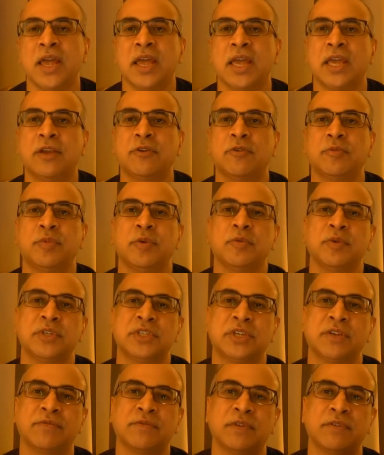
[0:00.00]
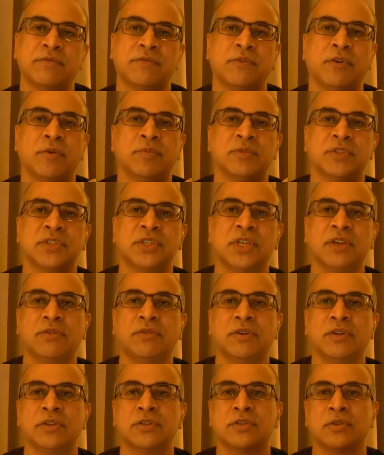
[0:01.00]
It could be we're shifting from
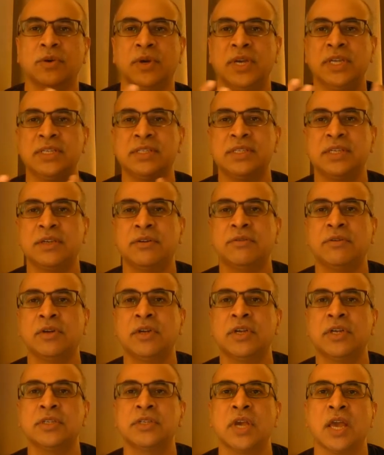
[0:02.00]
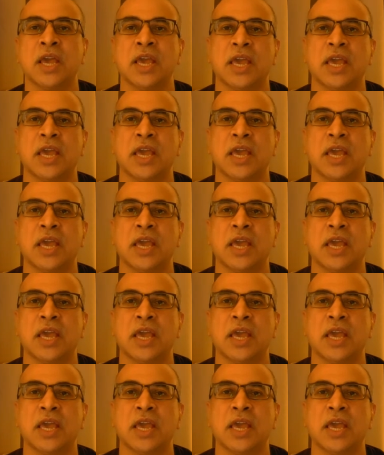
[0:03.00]
synchronous to asynchronous.